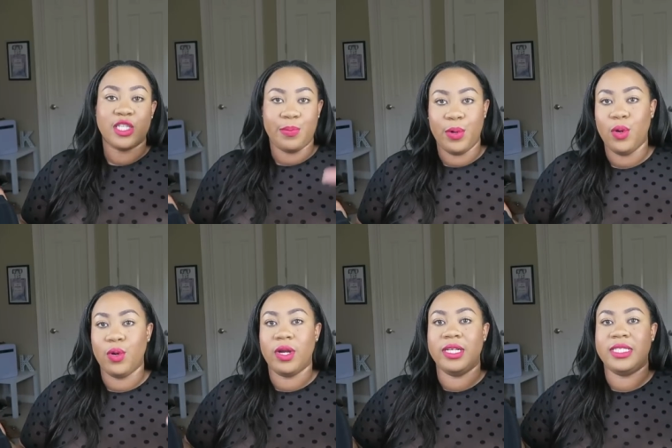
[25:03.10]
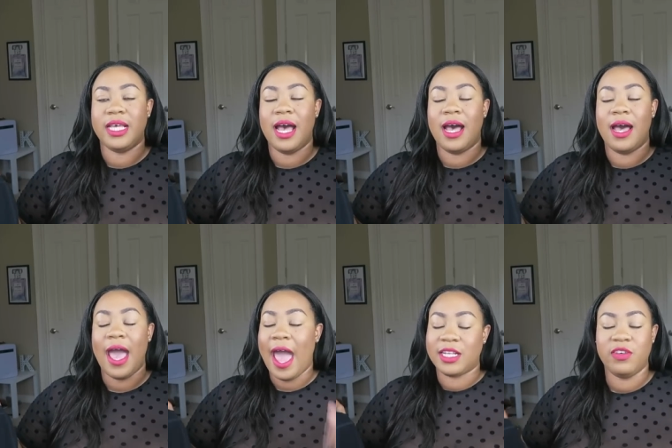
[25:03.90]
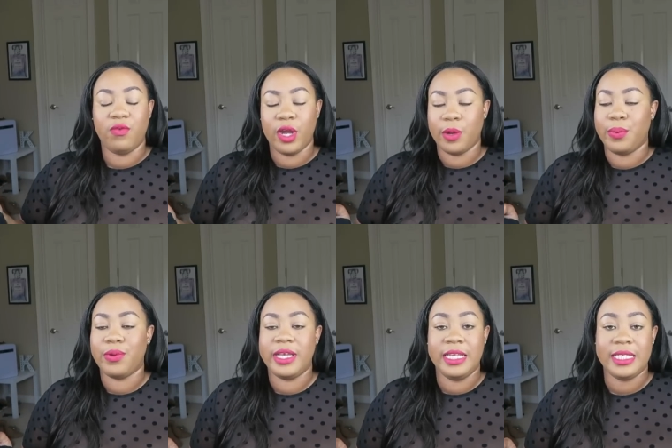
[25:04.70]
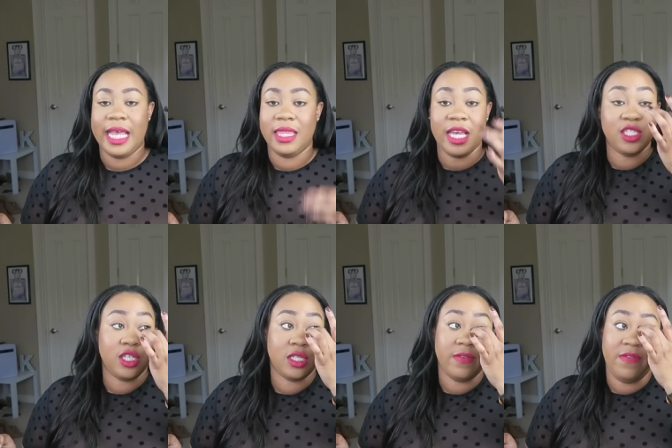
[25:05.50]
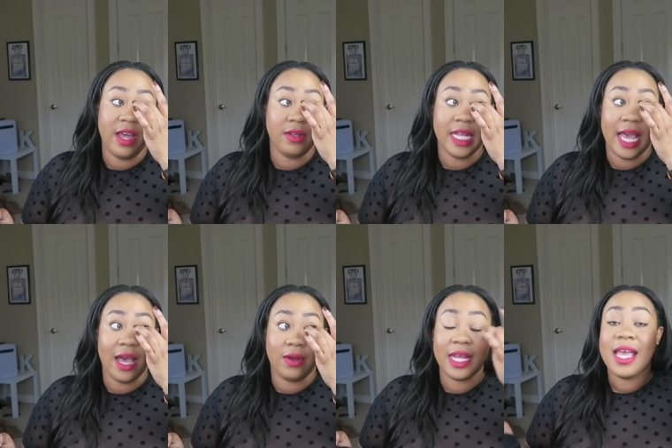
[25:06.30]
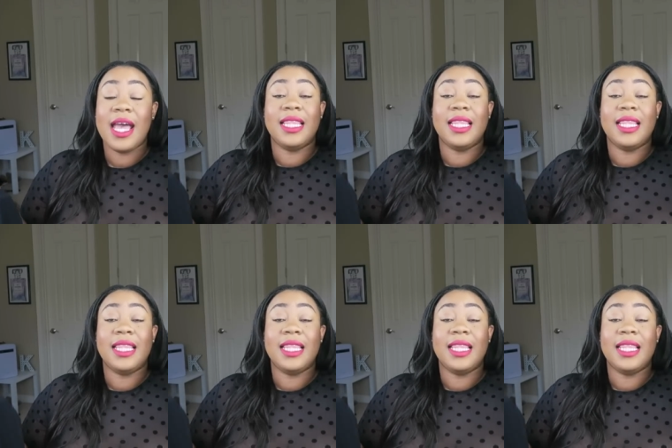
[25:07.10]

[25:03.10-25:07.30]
support activewear capris, and they just fell down.